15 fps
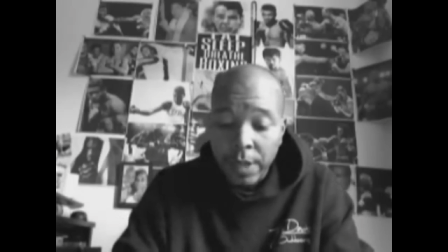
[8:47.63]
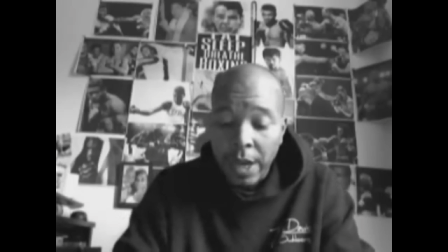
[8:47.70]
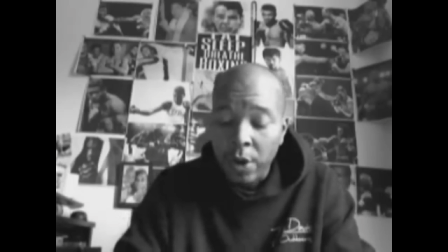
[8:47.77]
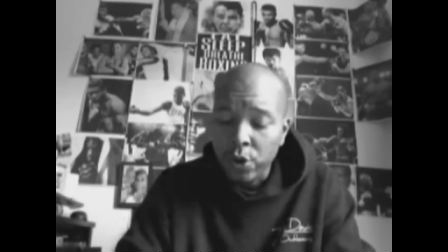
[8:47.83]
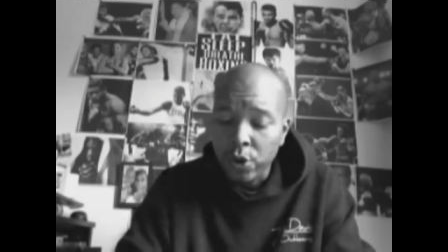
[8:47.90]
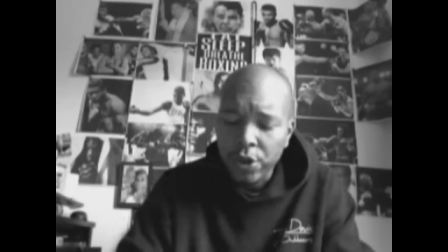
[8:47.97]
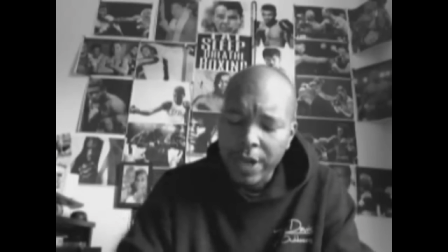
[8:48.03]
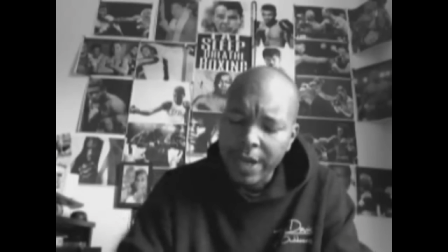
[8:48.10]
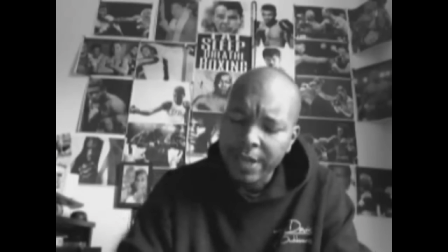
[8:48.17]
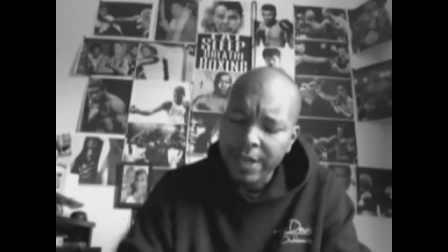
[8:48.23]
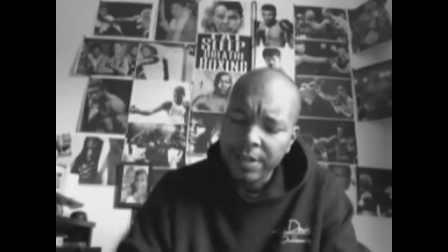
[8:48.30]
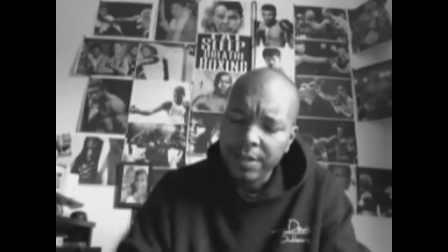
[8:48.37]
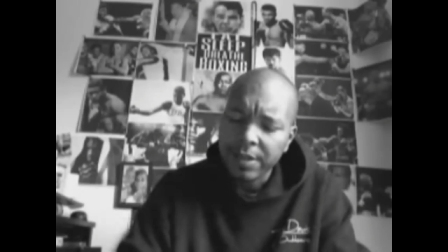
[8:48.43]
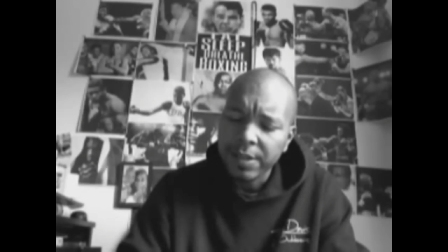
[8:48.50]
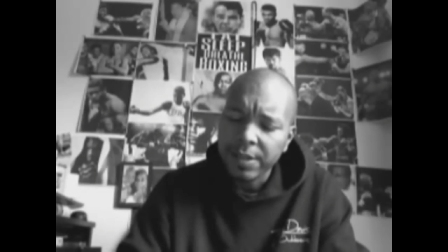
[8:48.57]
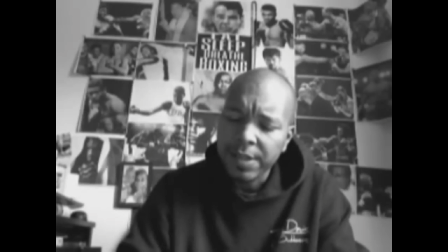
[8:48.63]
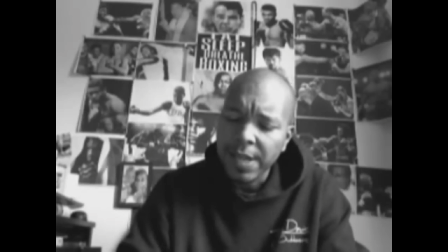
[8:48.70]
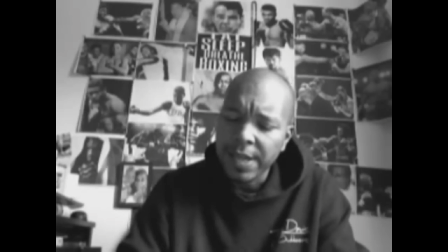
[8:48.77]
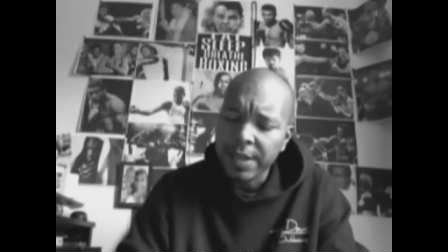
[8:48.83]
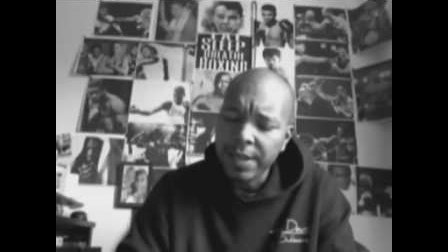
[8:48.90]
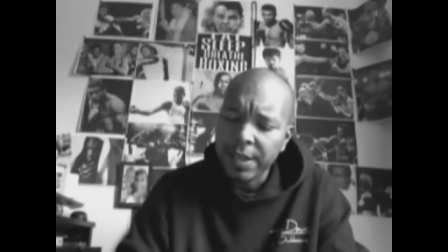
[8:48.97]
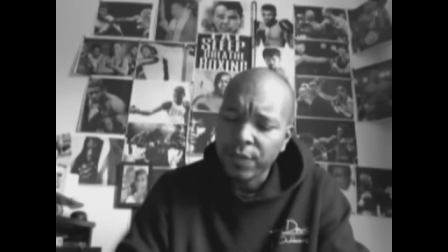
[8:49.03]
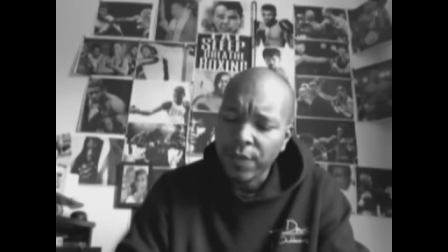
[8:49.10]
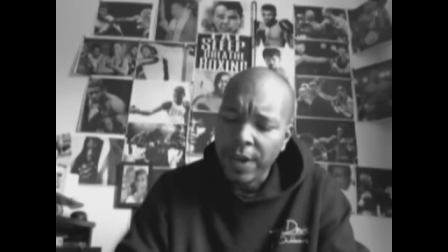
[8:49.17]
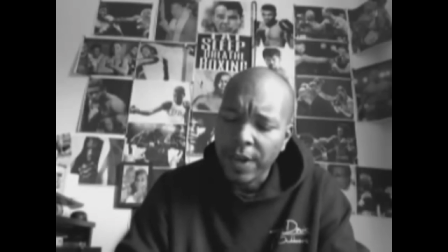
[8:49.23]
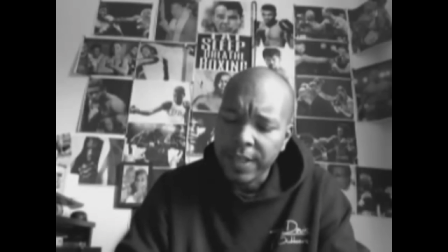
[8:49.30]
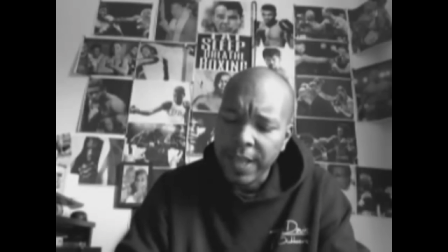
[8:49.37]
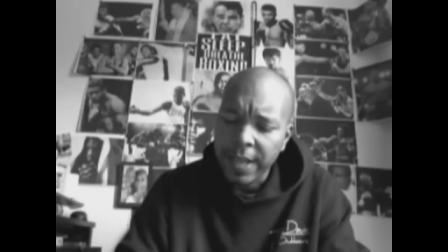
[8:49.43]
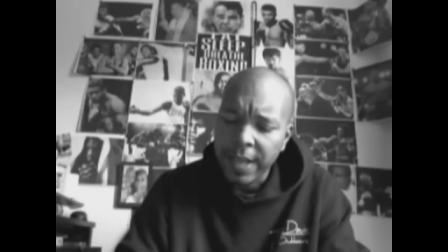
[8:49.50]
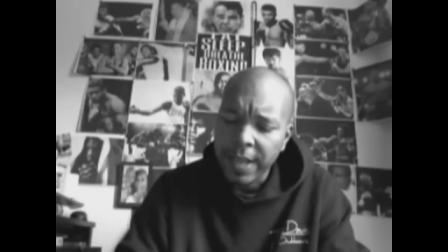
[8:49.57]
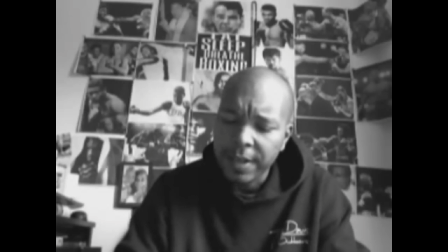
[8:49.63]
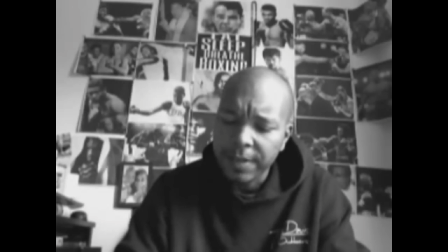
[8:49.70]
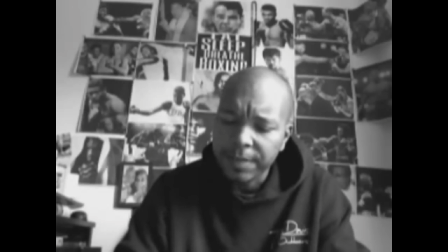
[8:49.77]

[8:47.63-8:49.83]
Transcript: I also got to say in this fight that